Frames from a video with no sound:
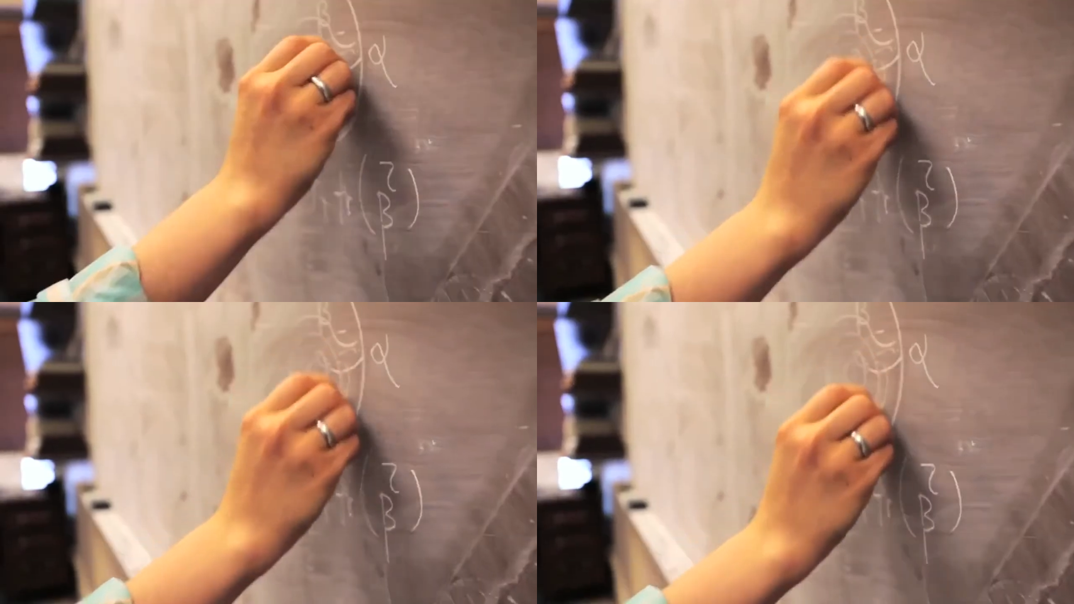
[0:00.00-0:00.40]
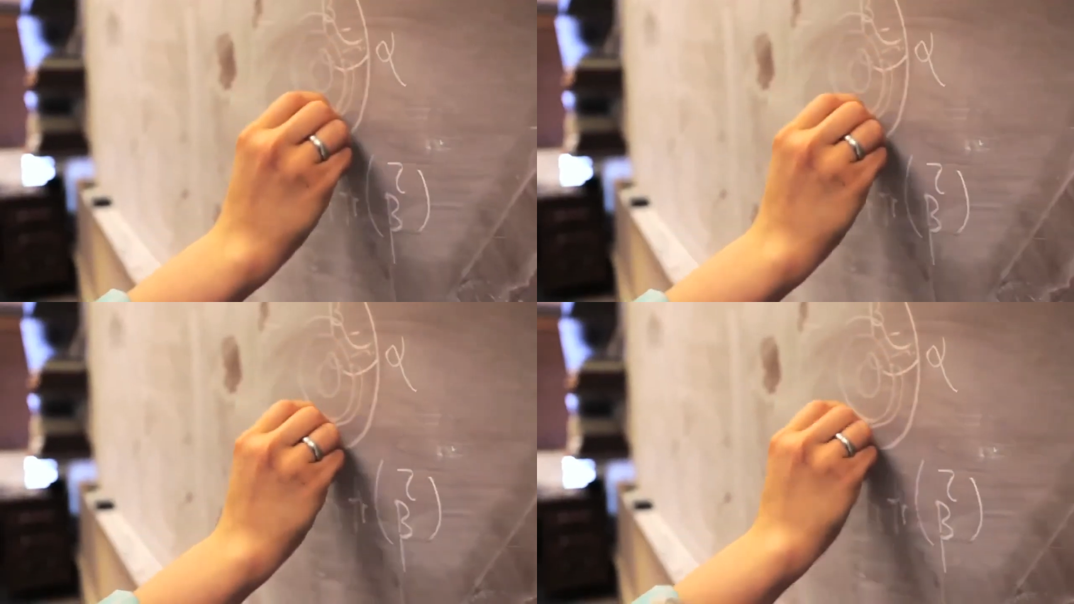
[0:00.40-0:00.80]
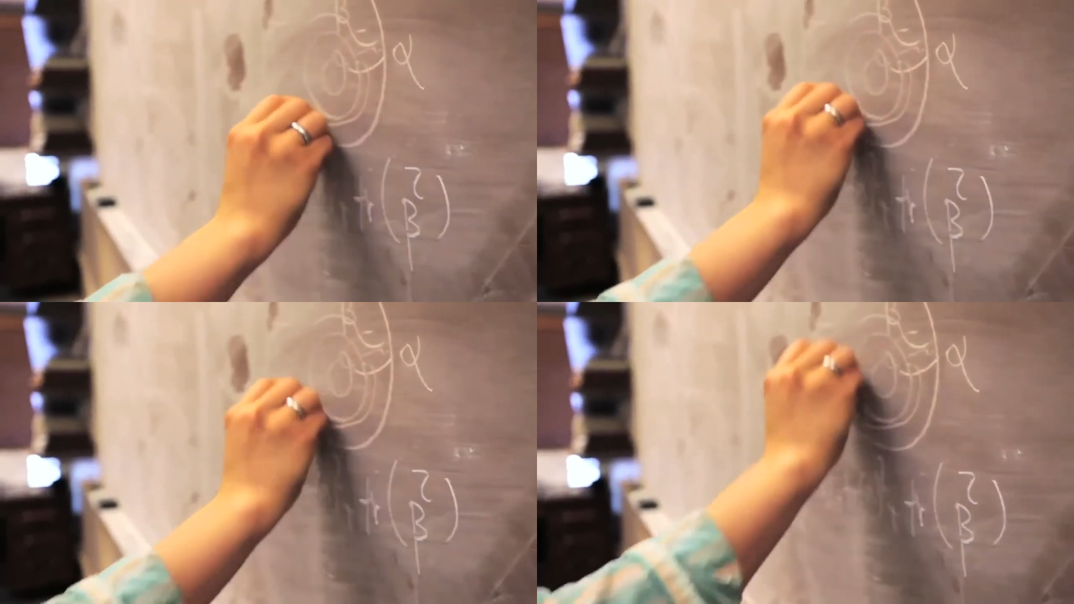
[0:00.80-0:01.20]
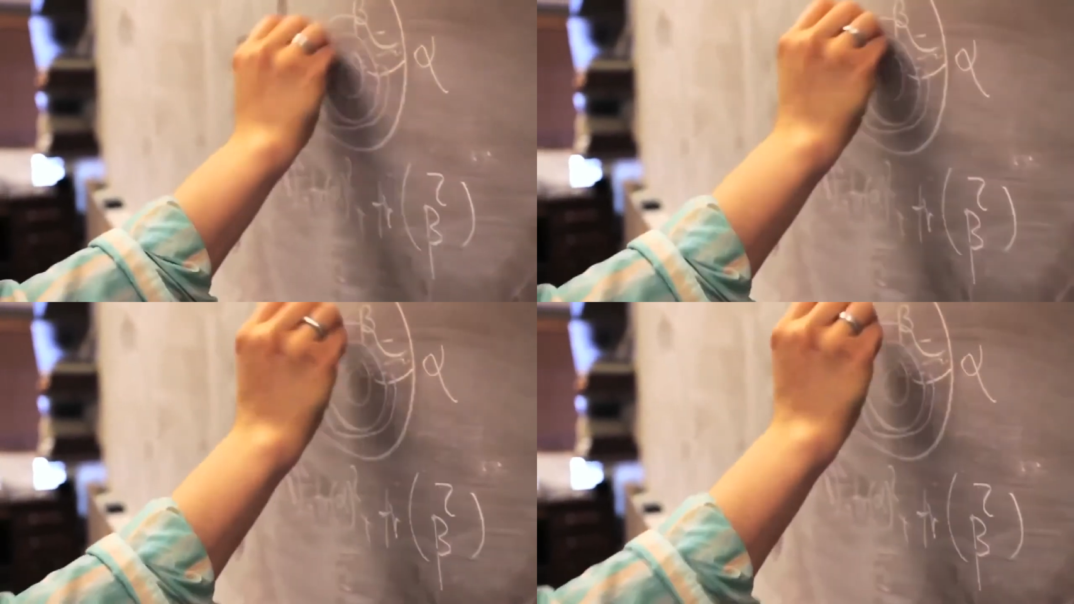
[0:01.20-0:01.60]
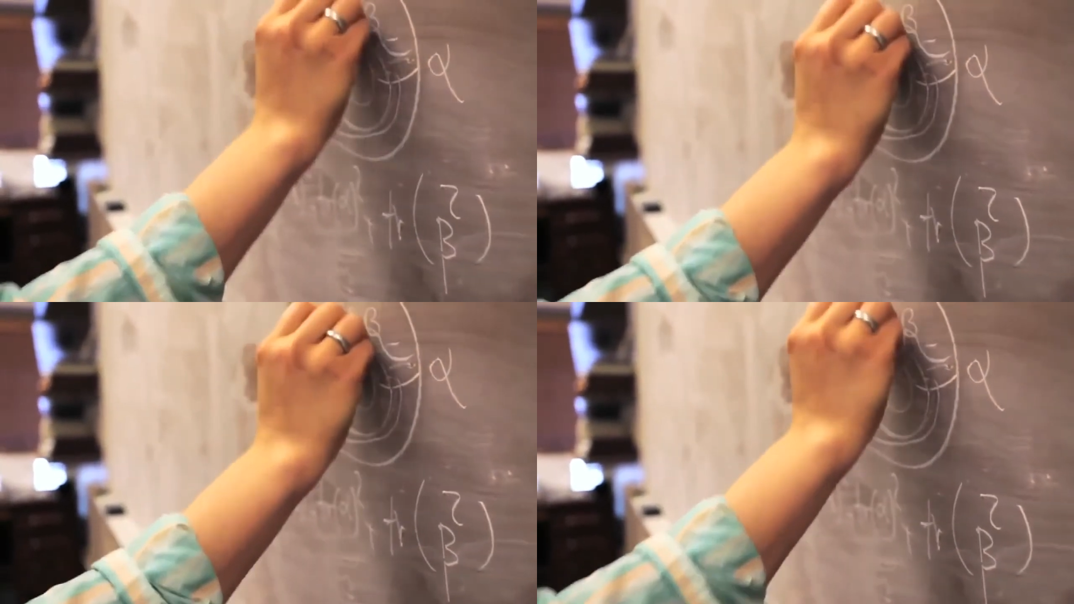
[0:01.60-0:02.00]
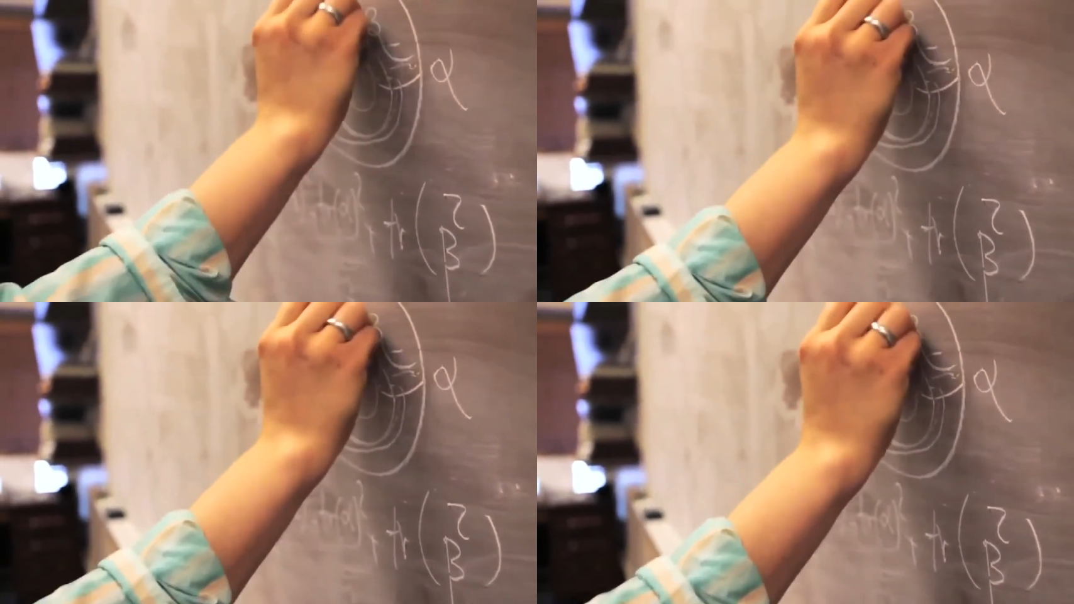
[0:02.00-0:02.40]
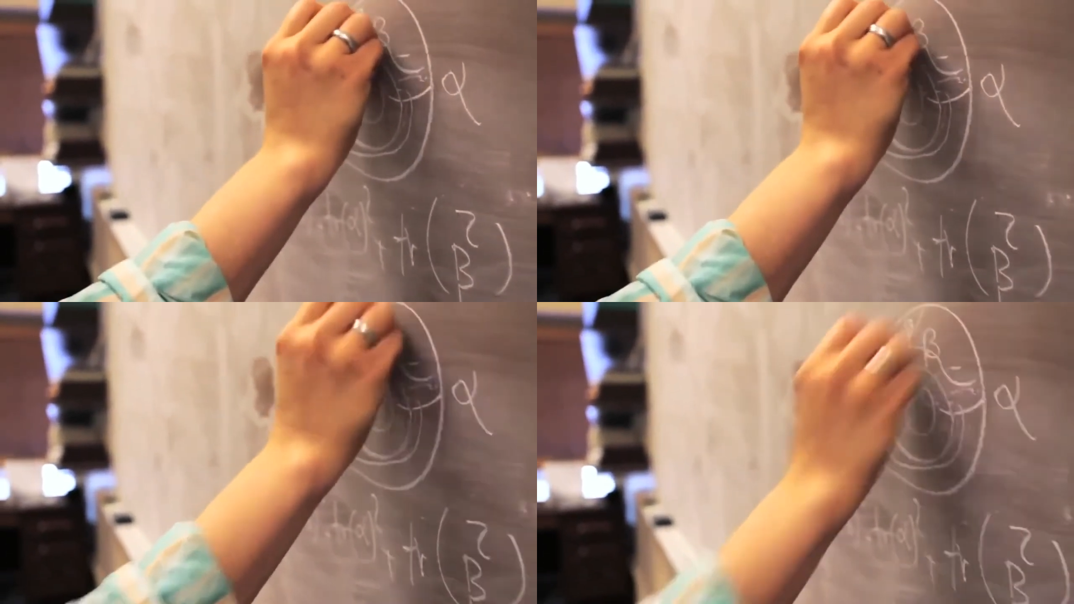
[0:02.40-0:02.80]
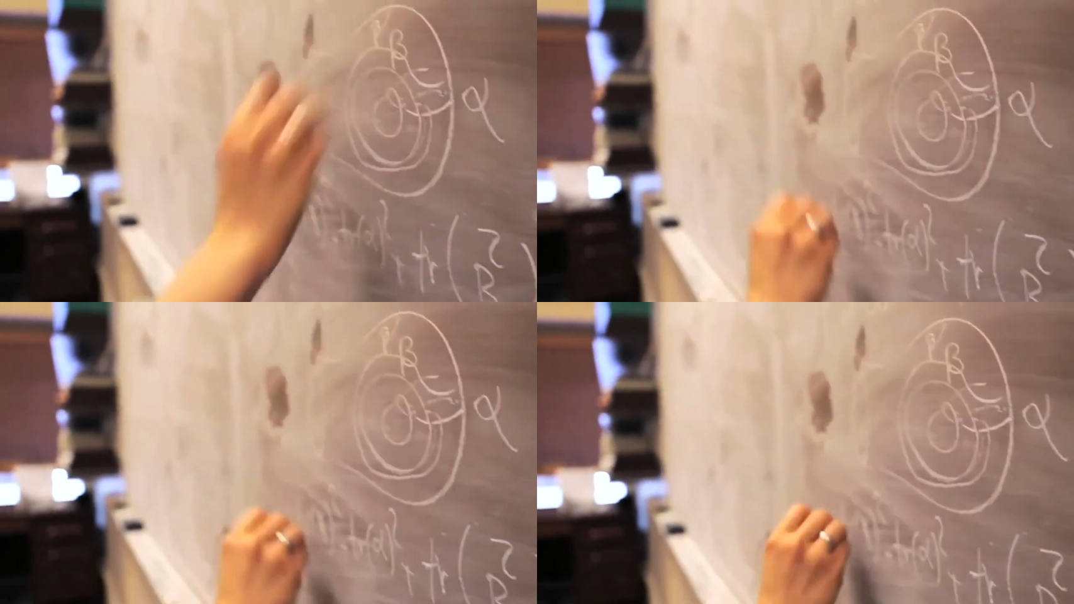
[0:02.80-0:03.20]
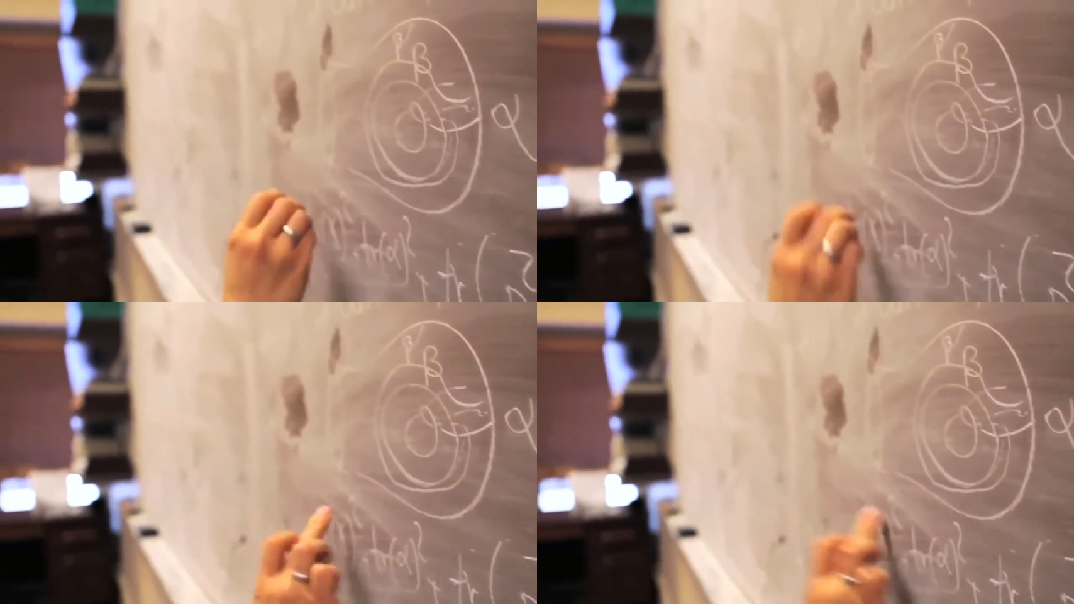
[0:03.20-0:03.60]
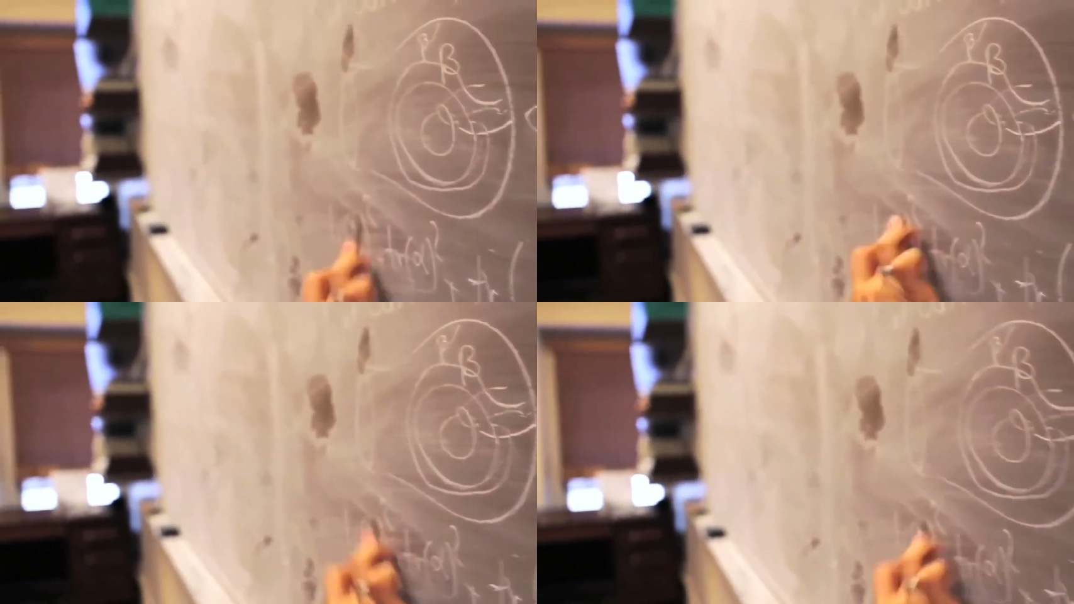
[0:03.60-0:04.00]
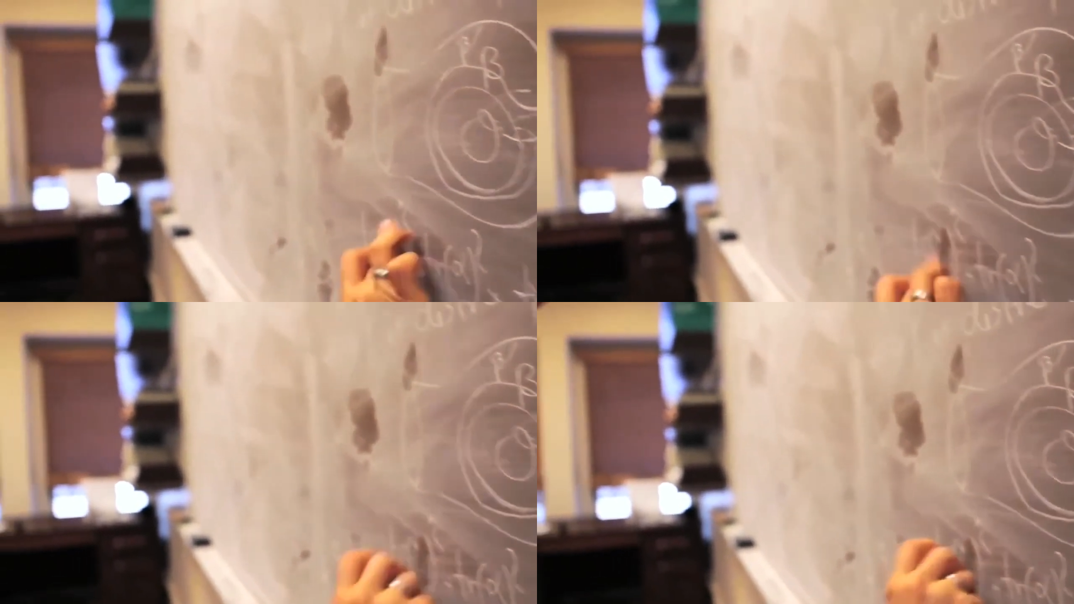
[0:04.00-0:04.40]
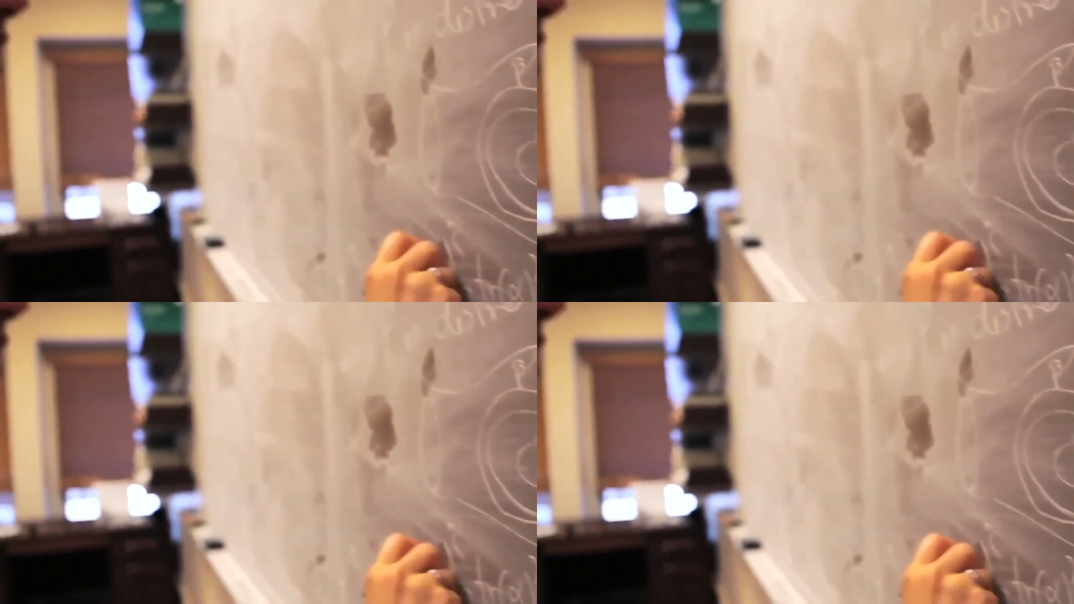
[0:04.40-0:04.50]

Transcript: (no speaker visible)